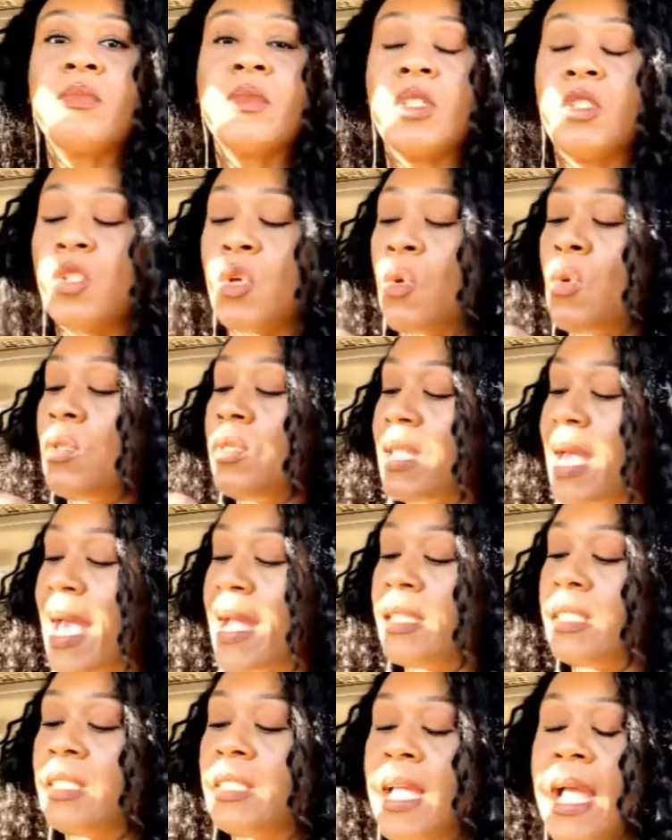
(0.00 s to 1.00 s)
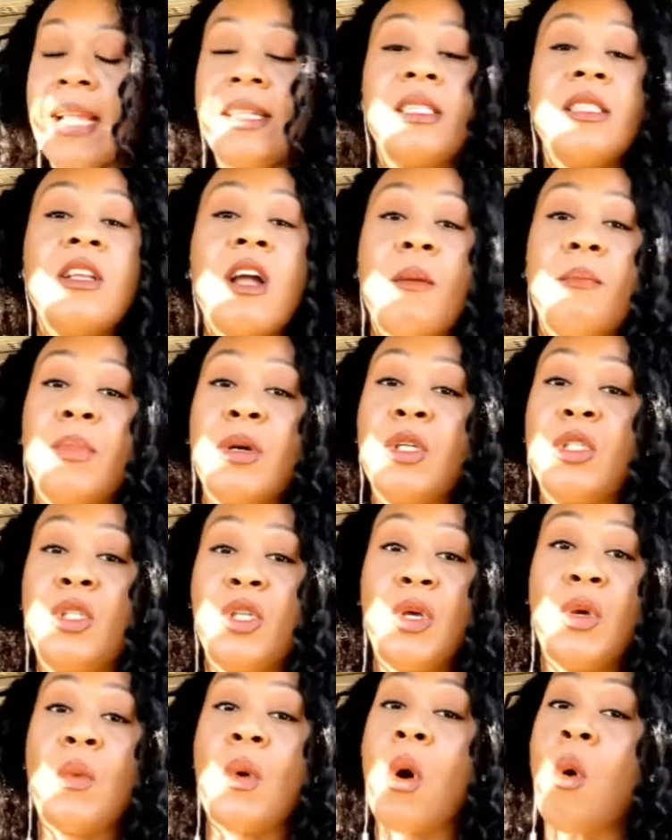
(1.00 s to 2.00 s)
So that's number
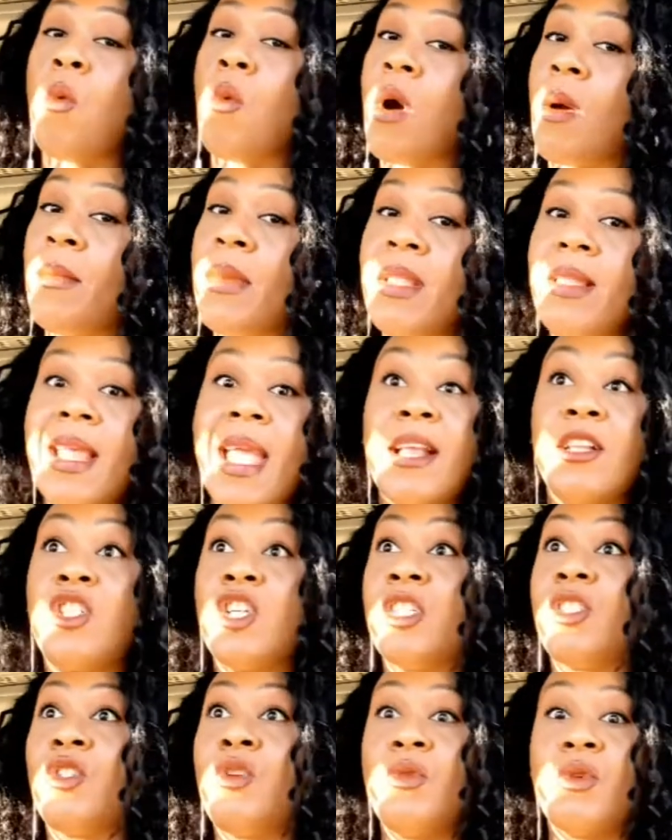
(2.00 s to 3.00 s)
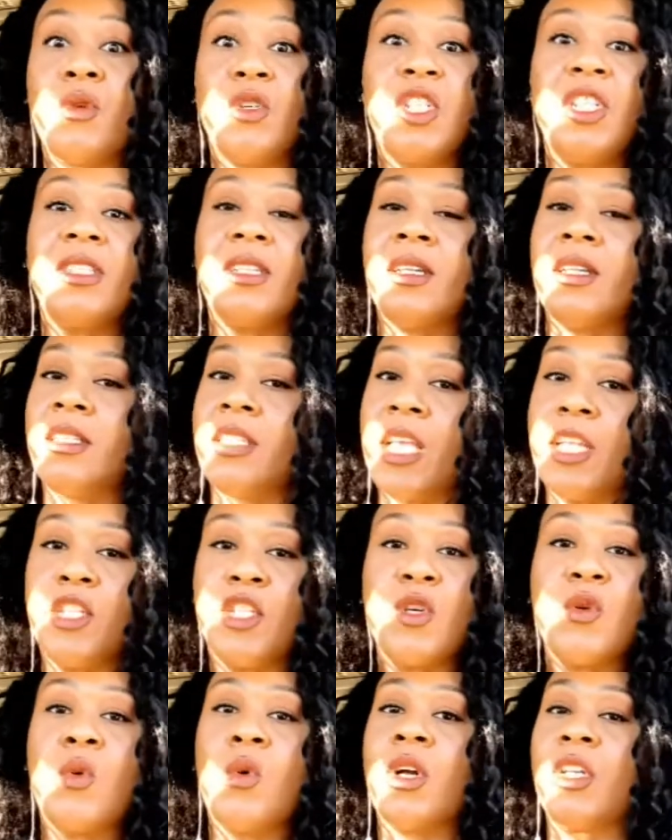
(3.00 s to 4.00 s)
2. A woman that just, she's an
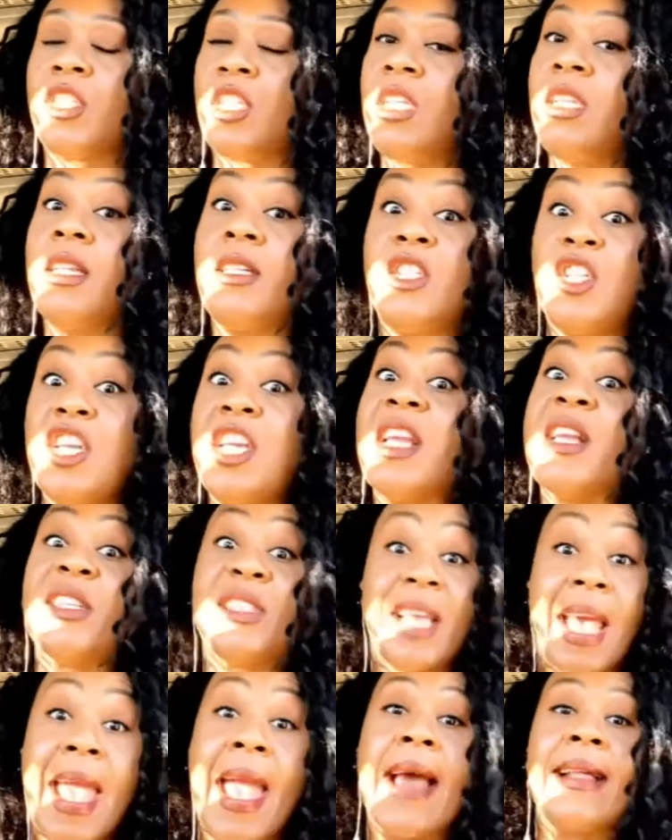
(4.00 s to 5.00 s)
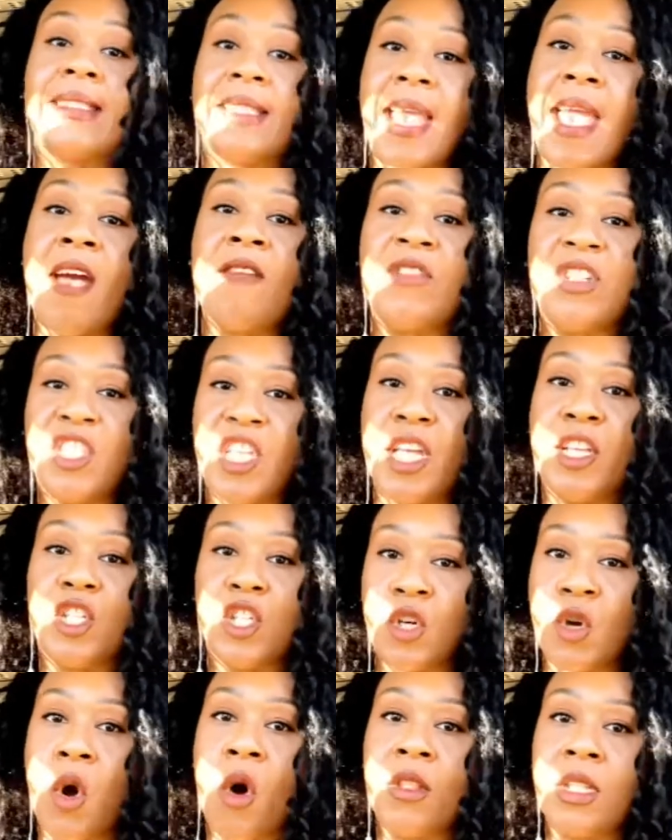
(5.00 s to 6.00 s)
attention whore. She just has to have
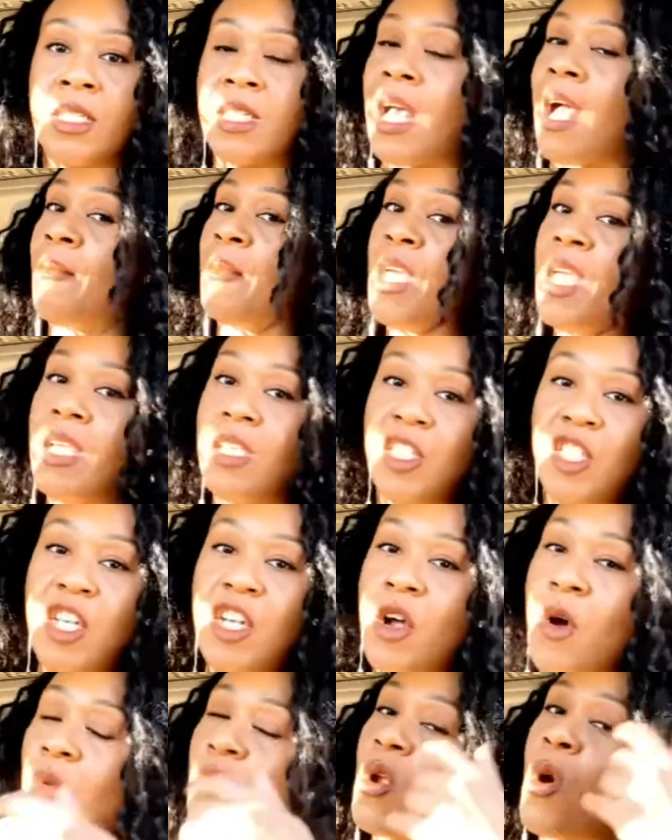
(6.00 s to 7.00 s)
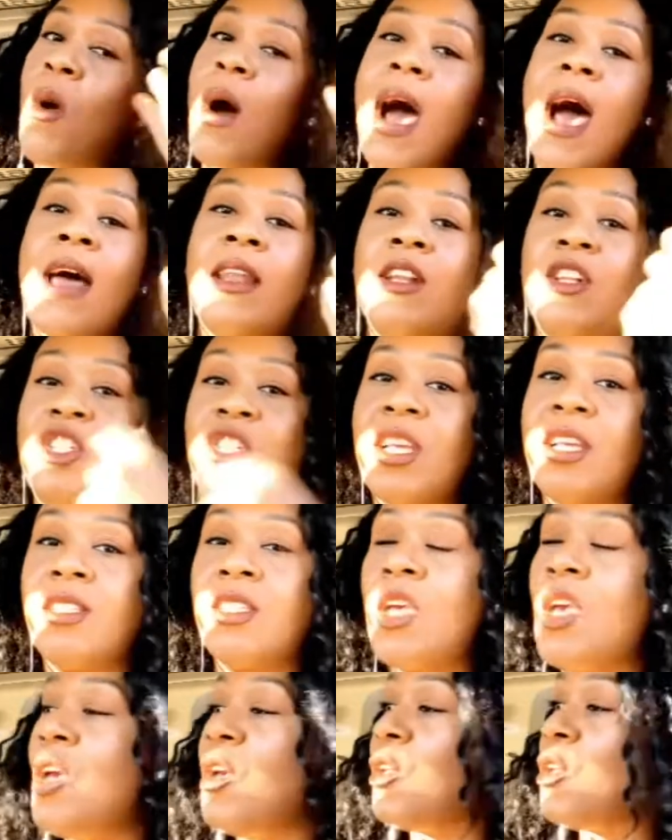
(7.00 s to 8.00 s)
attention all the time. She don't know how to just,
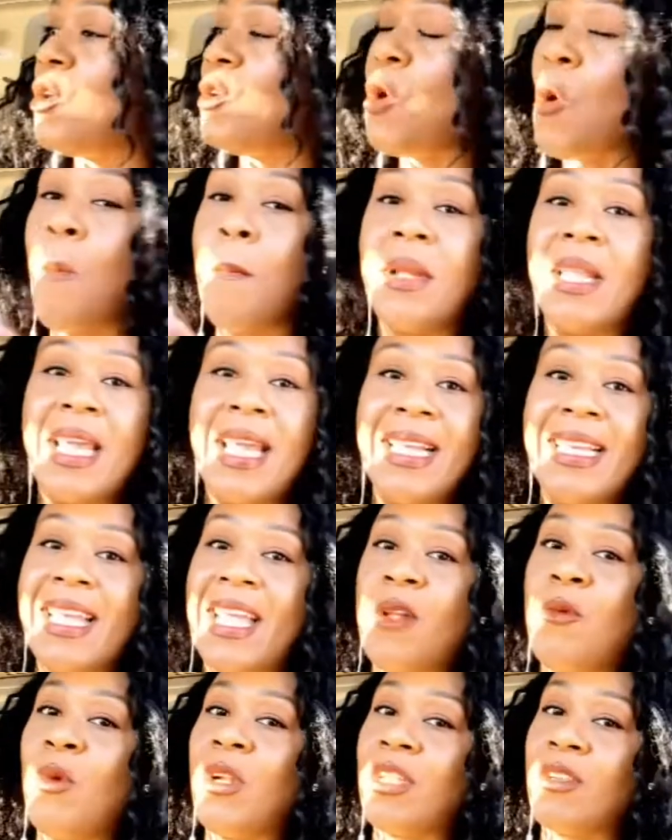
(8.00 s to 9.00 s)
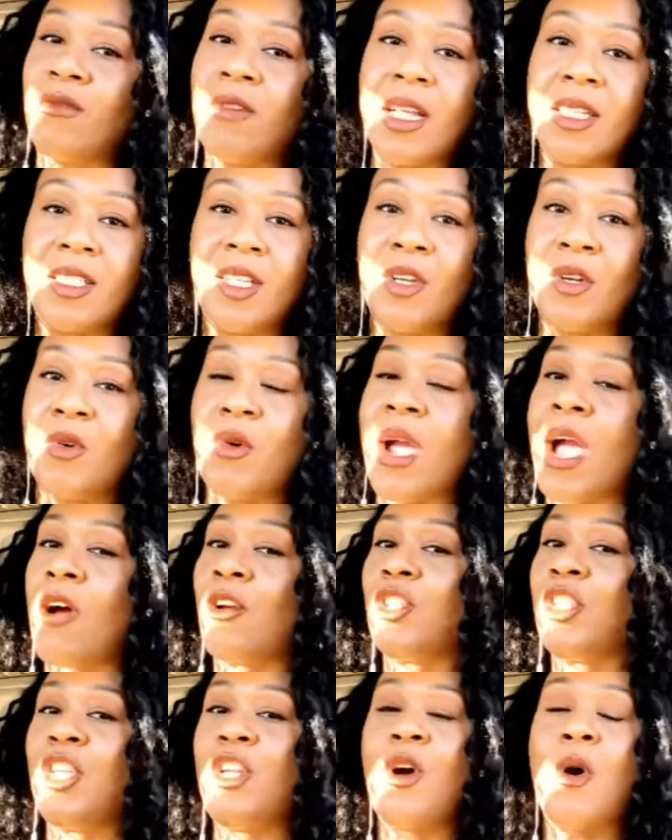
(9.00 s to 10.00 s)
blend in with the rest of the
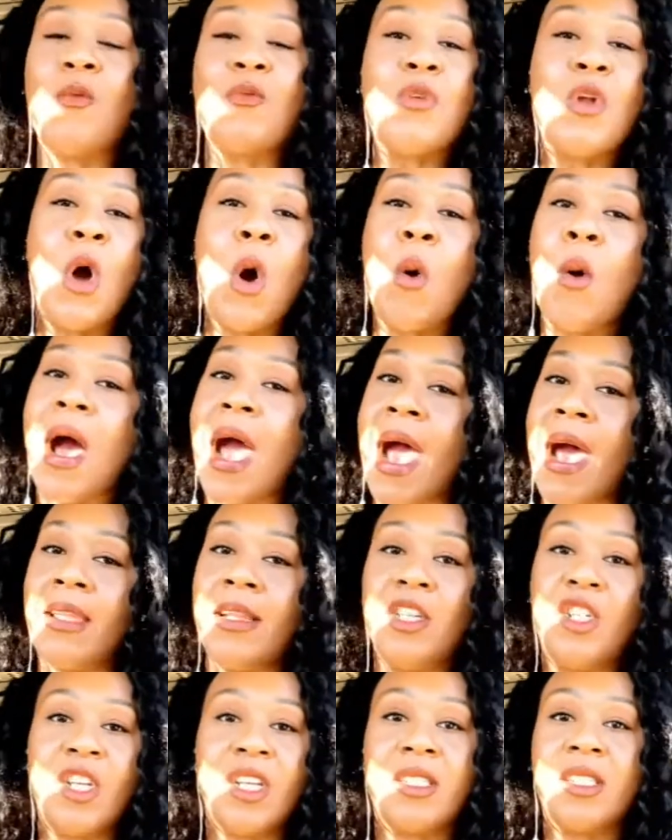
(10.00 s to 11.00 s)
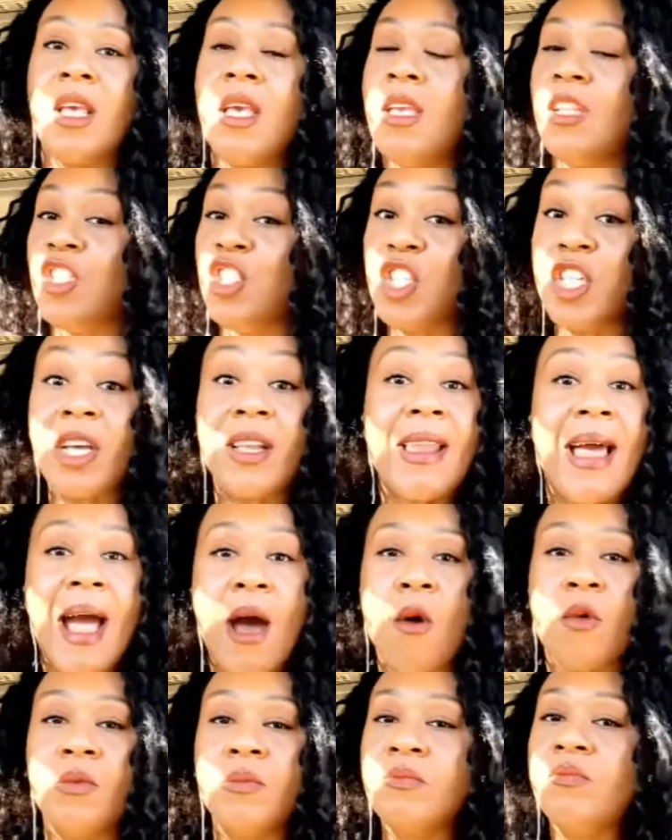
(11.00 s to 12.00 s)
crowd. She don't know how to just chill
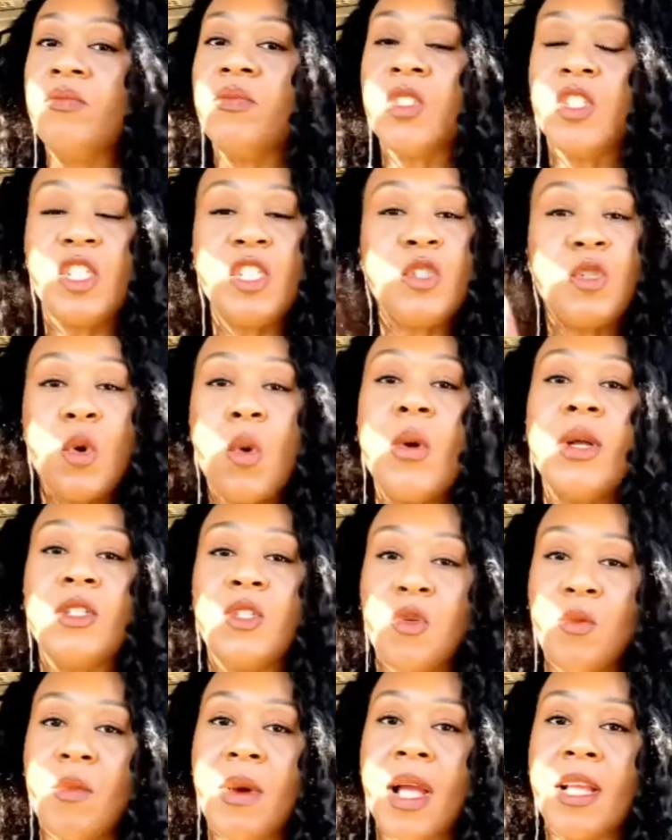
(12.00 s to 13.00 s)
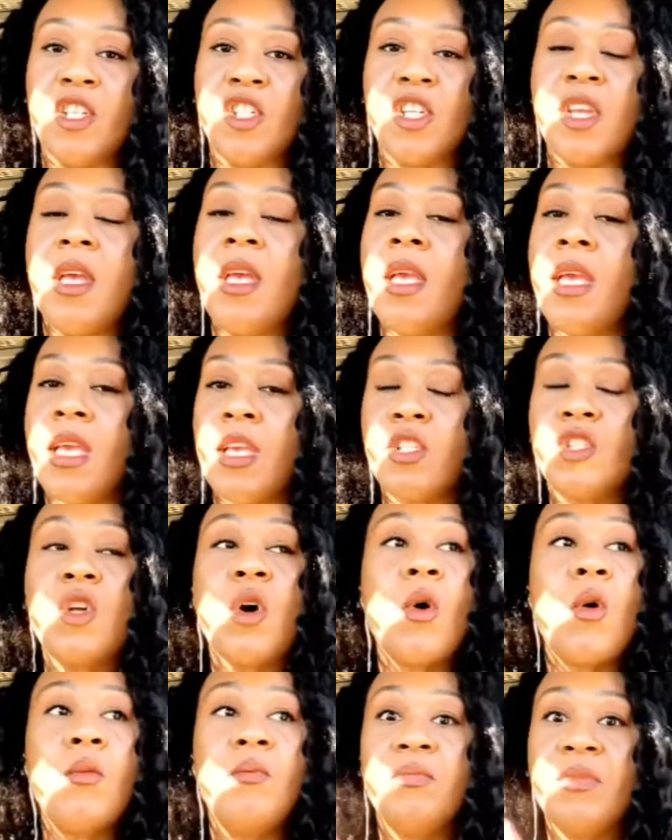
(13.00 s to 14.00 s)
out. She's doing too much. And
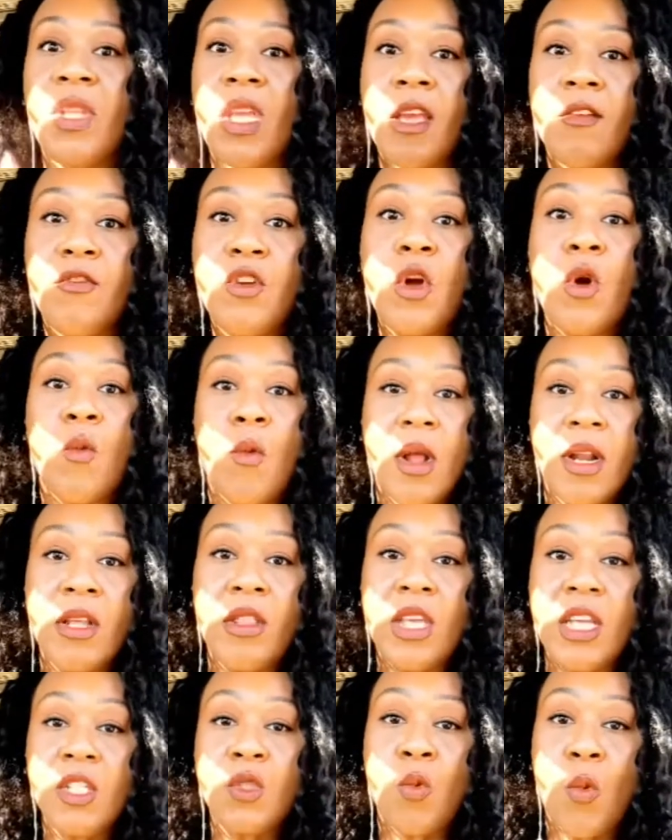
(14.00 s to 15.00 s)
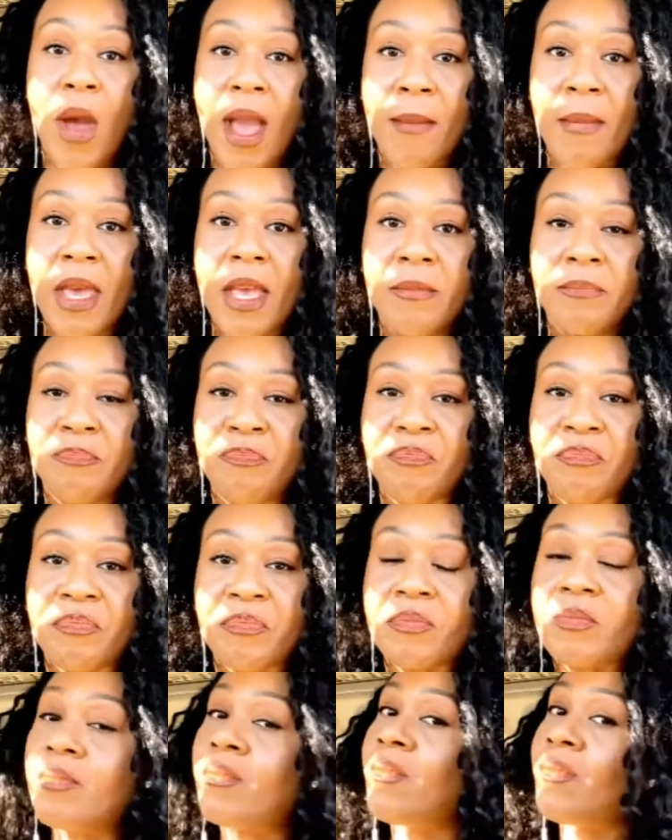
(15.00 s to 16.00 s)
so if you're one of these women,
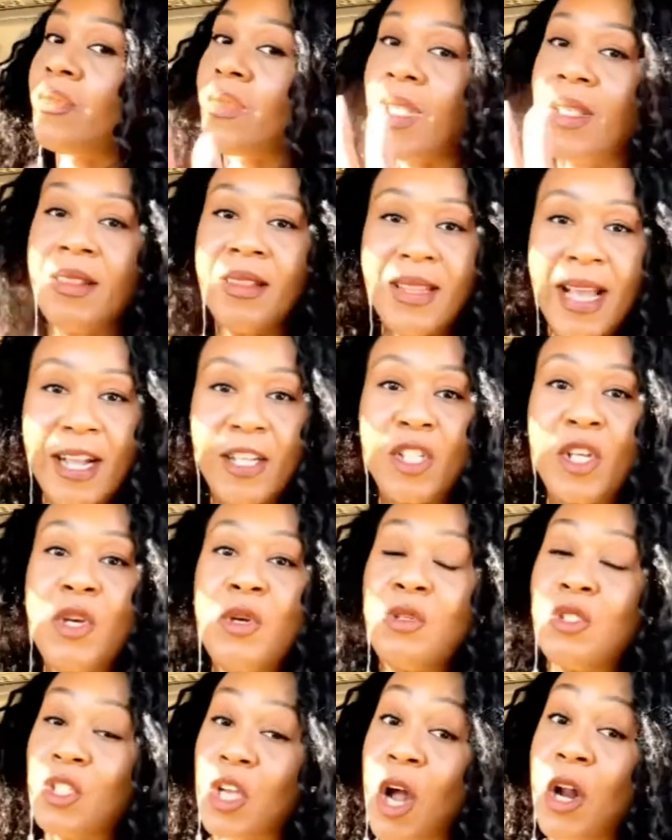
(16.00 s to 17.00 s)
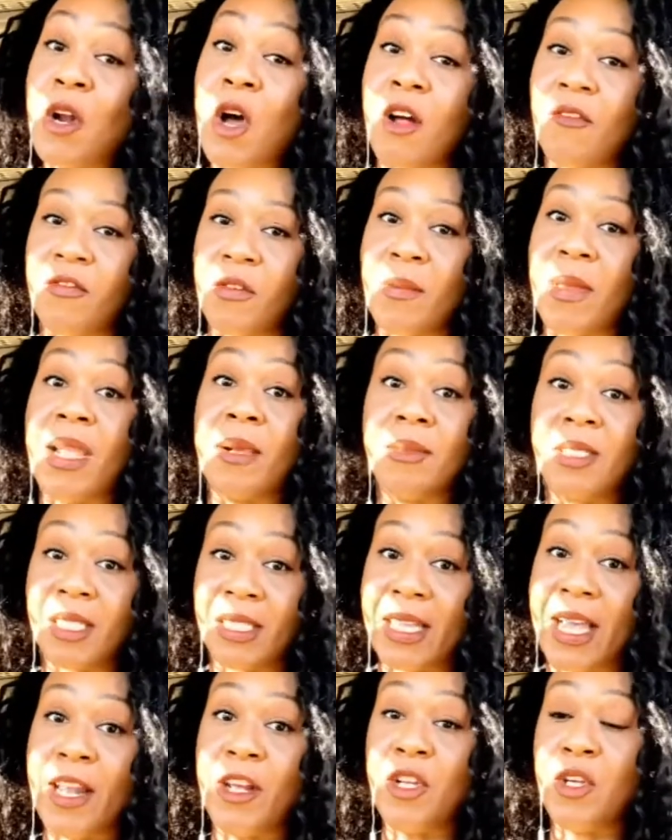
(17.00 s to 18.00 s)
that's a huge turn off for men. I'm just letting you